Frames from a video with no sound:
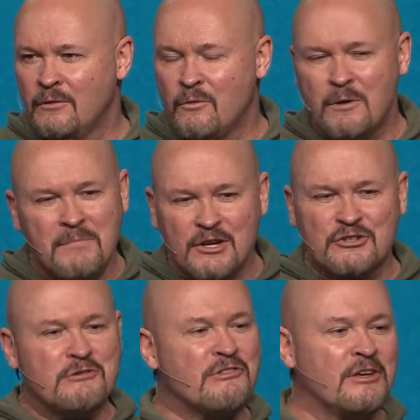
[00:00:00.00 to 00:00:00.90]
What
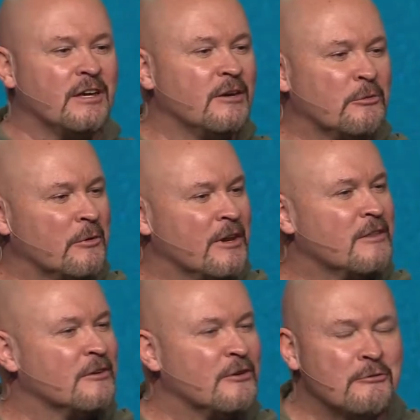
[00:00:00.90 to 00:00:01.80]
makes you think he would want
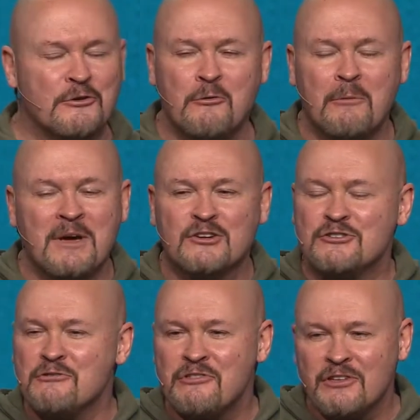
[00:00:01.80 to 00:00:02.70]
anything to do with you? What makes
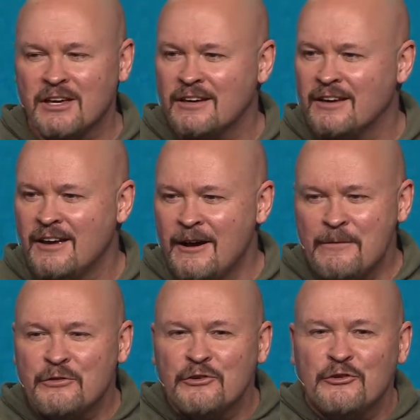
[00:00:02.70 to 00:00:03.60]
you think
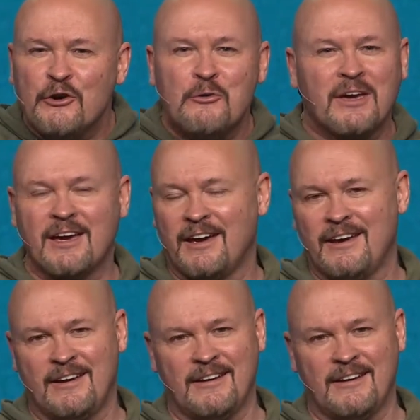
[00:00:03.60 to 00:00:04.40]
this is okay?